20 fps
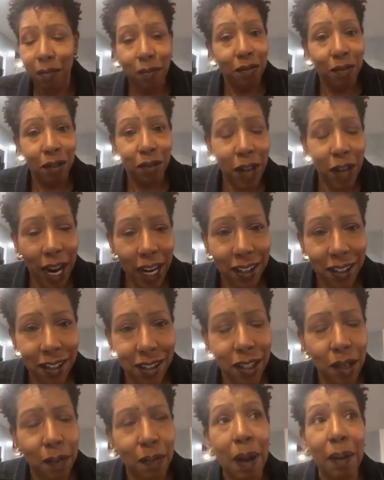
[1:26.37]

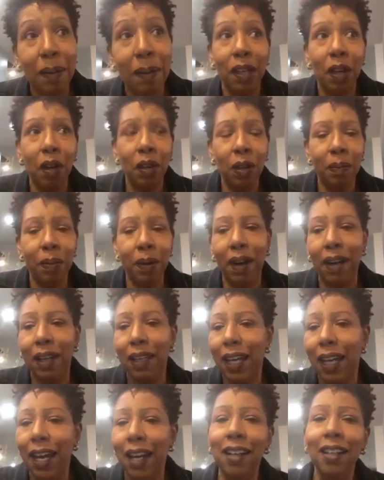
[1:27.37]
miraculously, probably the only beer I
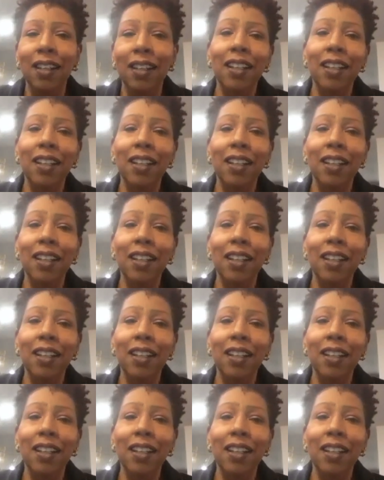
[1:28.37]
like.